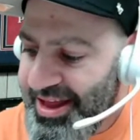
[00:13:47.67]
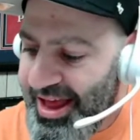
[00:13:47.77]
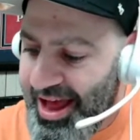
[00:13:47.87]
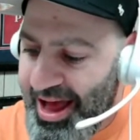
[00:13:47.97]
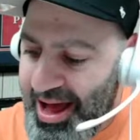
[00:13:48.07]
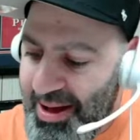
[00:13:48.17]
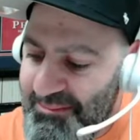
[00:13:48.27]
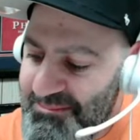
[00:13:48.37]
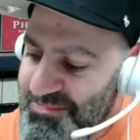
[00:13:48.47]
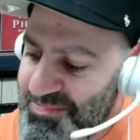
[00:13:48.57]
Uh,
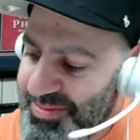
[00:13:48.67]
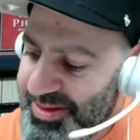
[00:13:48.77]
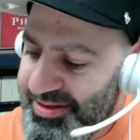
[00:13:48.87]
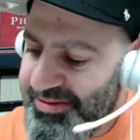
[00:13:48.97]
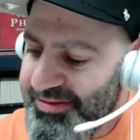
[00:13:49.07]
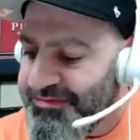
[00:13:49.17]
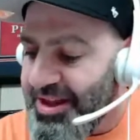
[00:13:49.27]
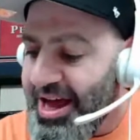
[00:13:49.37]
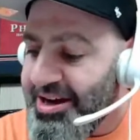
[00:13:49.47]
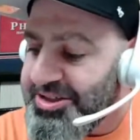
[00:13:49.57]

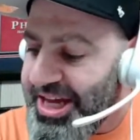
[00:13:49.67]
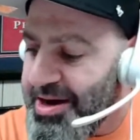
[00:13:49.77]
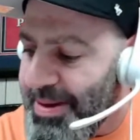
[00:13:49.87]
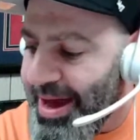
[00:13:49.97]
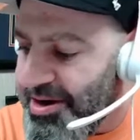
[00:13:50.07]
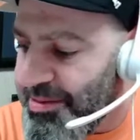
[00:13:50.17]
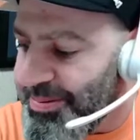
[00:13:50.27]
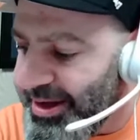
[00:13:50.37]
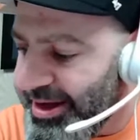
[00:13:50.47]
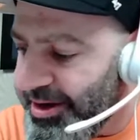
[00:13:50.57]
Flyers had a power
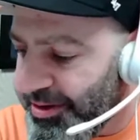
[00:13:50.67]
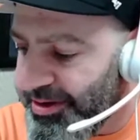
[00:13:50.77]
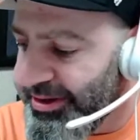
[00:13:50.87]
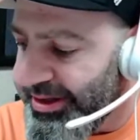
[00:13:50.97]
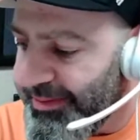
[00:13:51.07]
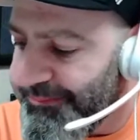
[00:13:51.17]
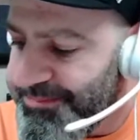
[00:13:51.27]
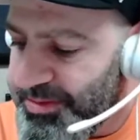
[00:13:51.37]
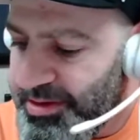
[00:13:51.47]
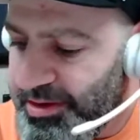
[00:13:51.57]
play early
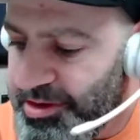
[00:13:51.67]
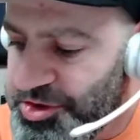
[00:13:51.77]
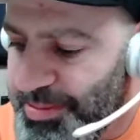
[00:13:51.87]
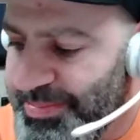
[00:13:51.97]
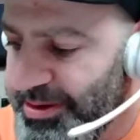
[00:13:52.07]
on a tripping